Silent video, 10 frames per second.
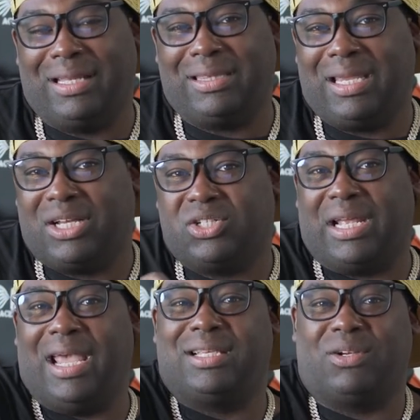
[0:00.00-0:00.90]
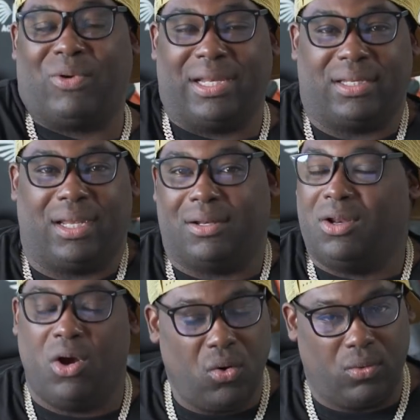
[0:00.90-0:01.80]
think I should exit right there."
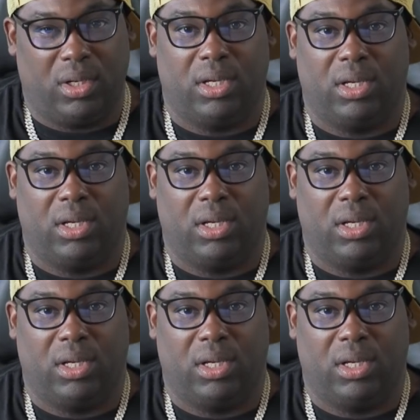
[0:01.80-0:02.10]
No,